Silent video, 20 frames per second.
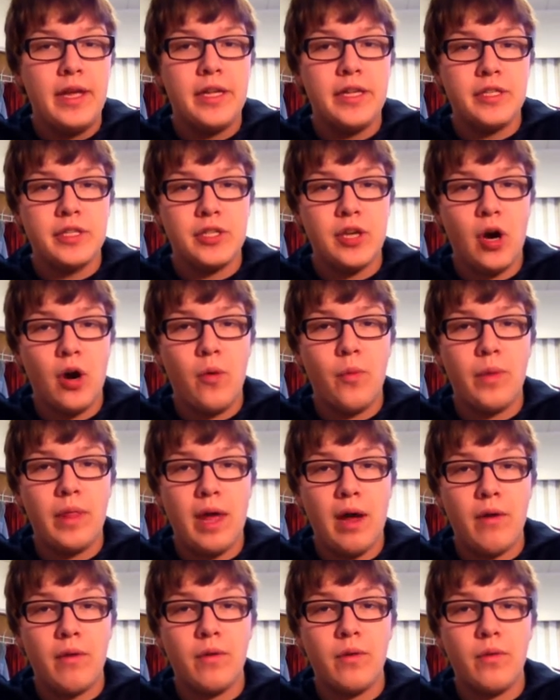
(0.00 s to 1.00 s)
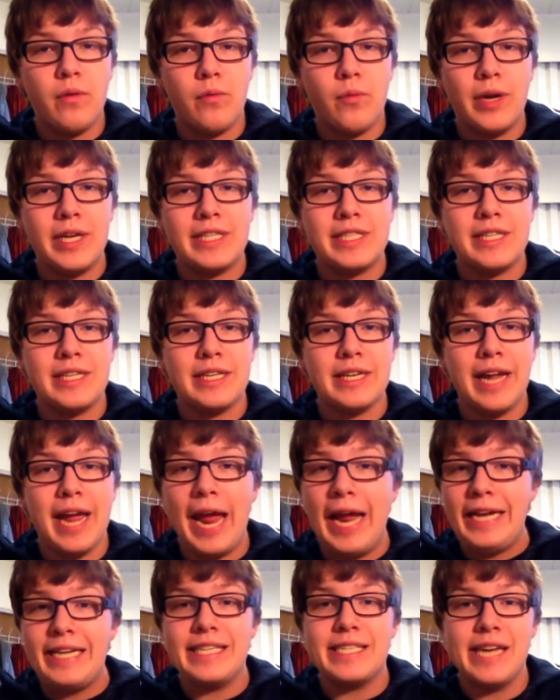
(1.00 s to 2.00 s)
So without wasting
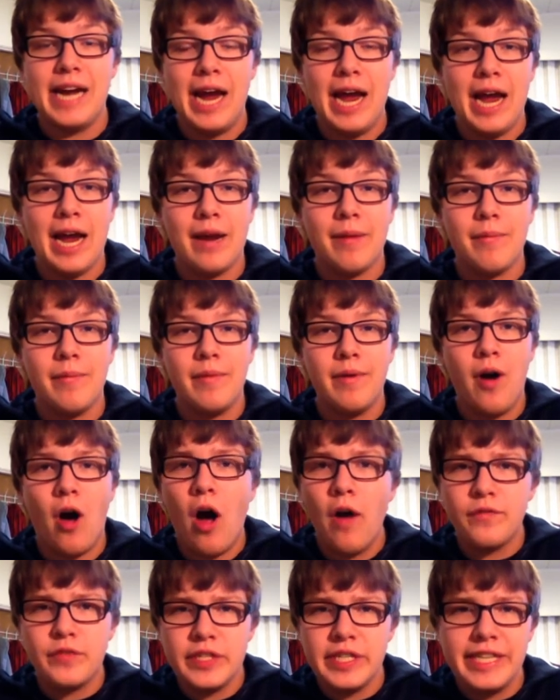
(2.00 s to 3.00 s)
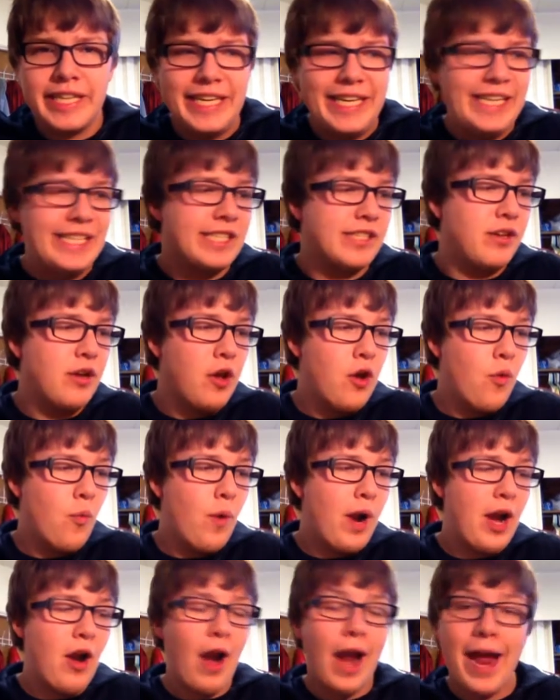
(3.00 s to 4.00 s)
any time, off to the East,
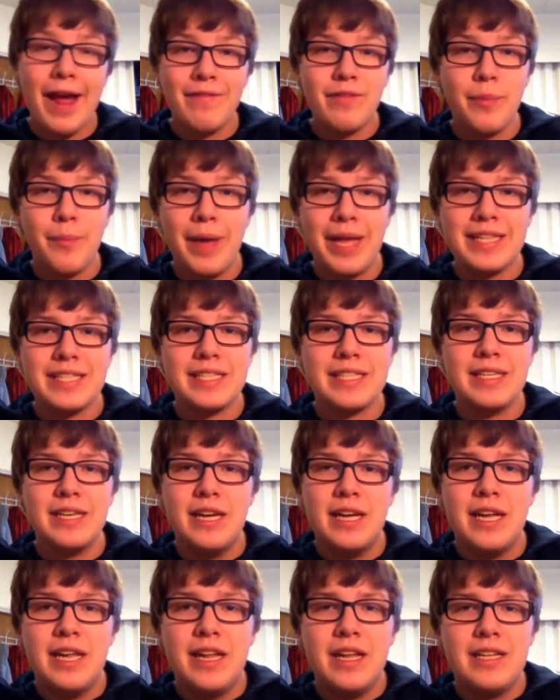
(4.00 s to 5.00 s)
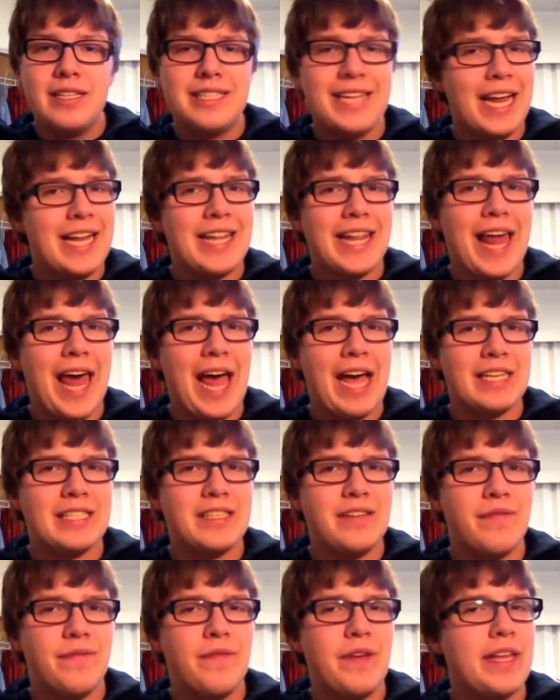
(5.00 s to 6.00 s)
where I have the Mets dead
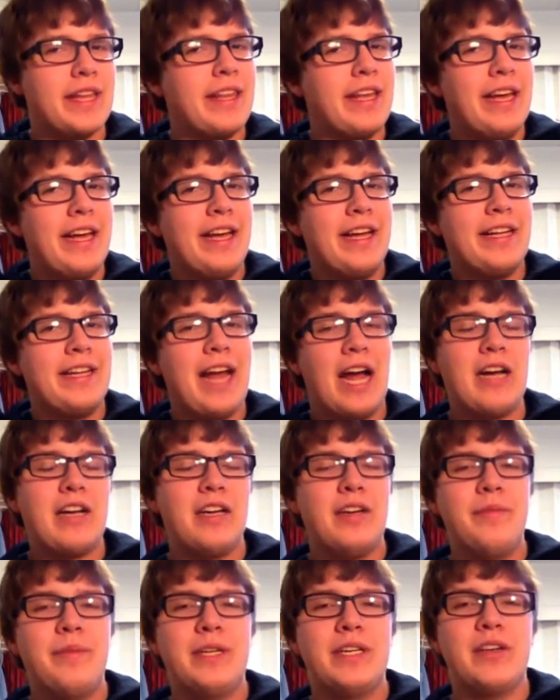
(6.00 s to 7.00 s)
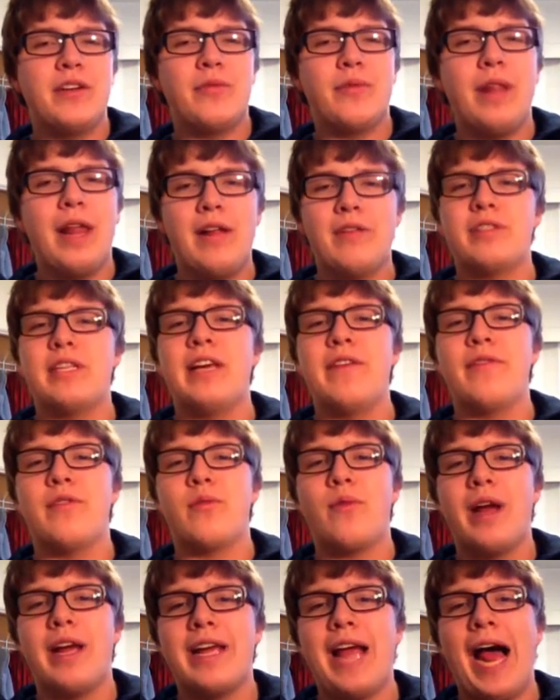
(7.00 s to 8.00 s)
last in 5th. Not gonna be good without David
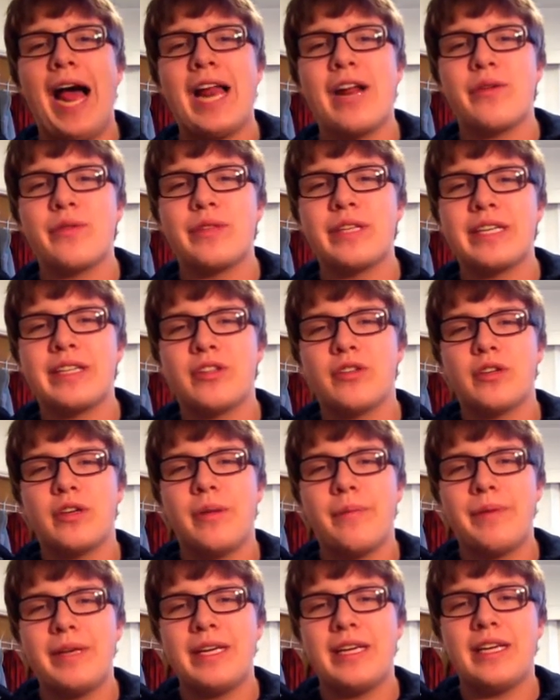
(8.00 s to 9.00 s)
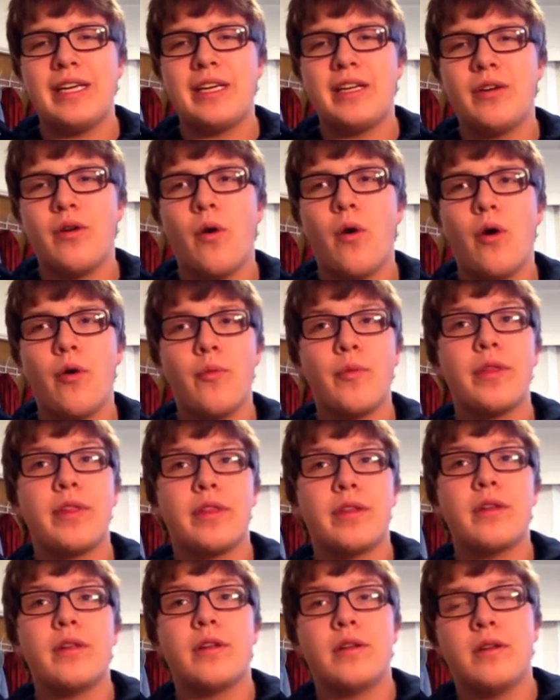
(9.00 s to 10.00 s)
Wright. I don't think they're gonna be, or
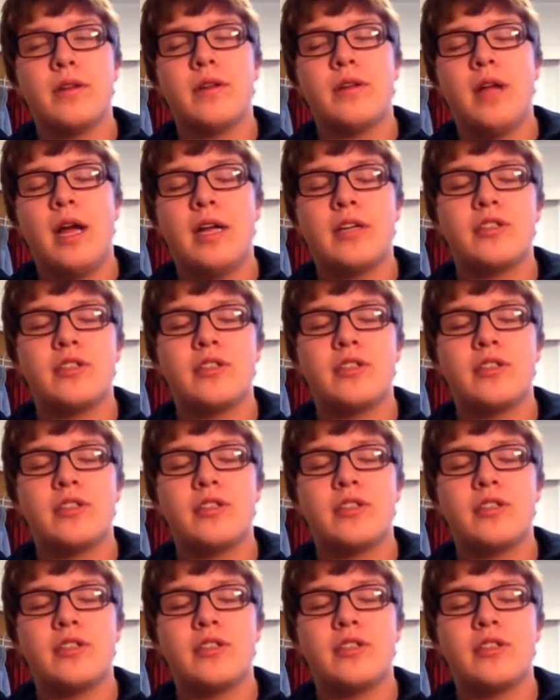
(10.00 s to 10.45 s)
with, I